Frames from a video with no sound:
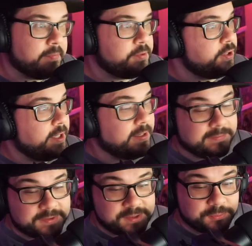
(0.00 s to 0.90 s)
shit.
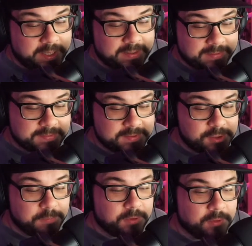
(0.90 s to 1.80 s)
Sweet.
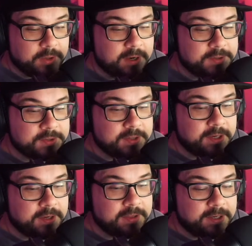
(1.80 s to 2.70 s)
Super cool character in
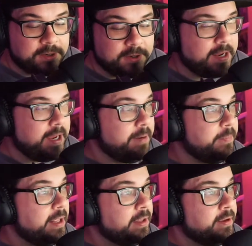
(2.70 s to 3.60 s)
there that you're going to hate,
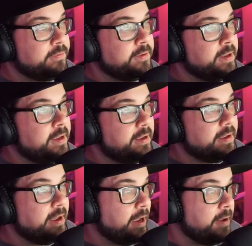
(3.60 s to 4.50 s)
but I love.
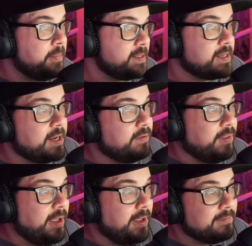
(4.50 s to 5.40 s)
I am excited
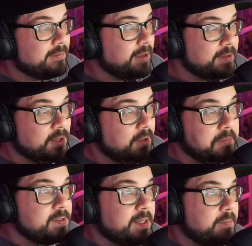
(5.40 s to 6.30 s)
for that. That's all I'm
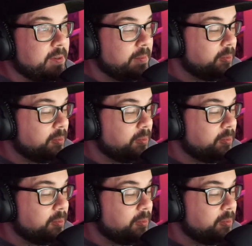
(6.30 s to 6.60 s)
going to say about that